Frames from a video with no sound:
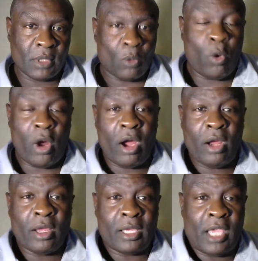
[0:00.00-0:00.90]

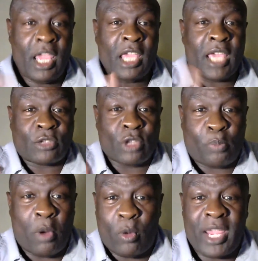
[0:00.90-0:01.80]
Where he got to the
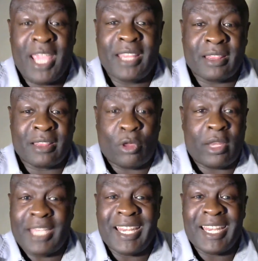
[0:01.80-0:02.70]
point where he thought
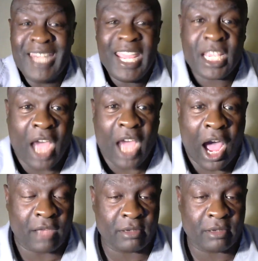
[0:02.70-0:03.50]
he didn't need God.